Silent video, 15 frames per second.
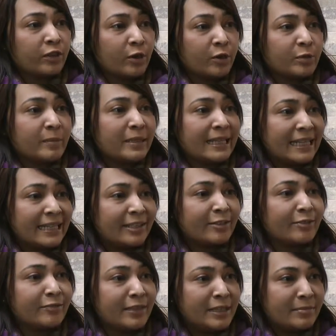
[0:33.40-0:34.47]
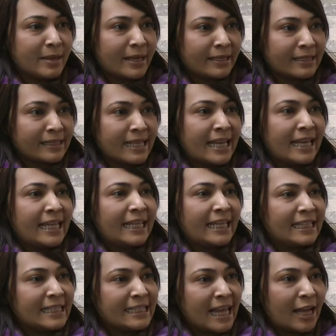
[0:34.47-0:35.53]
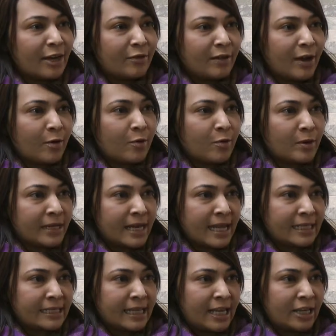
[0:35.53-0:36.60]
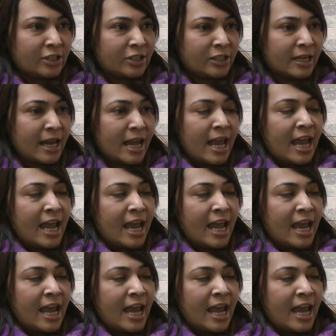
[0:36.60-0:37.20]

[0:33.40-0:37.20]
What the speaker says: of those millennial females inside of our organization.